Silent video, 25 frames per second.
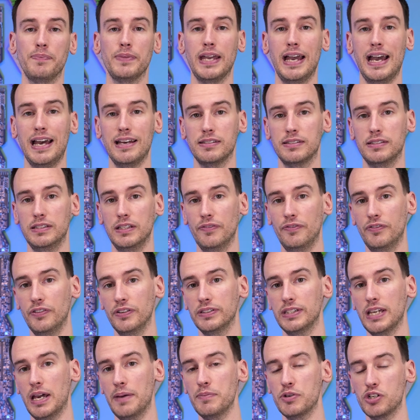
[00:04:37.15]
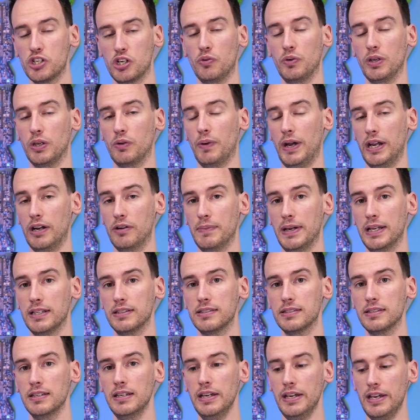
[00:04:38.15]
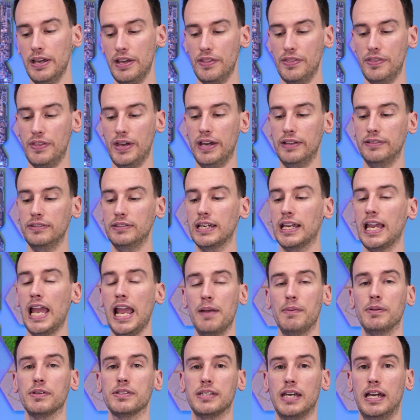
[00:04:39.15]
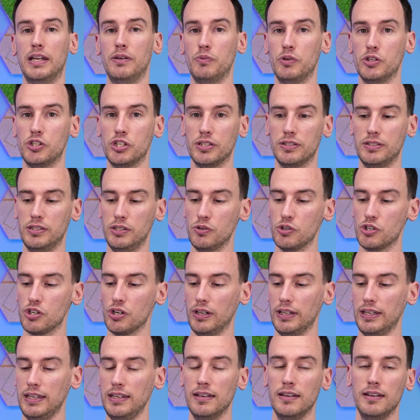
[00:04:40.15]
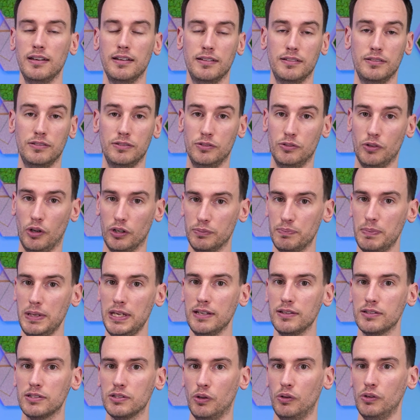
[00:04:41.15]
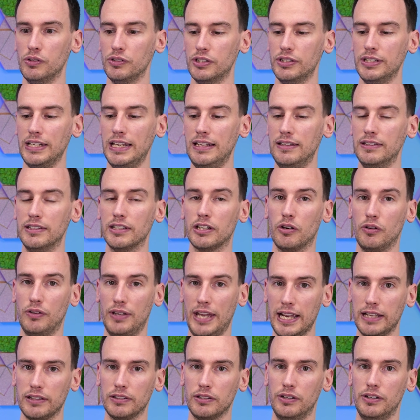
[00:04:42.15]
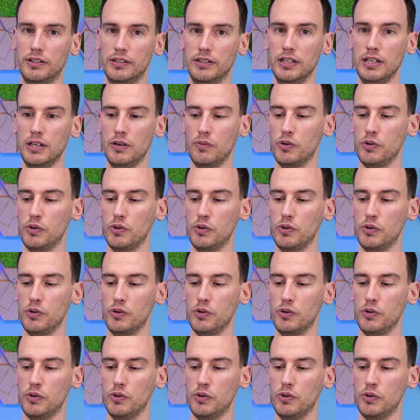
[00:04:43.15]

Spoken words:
has different temperature requirements than the cable side, which is usually not being soldered in the connector,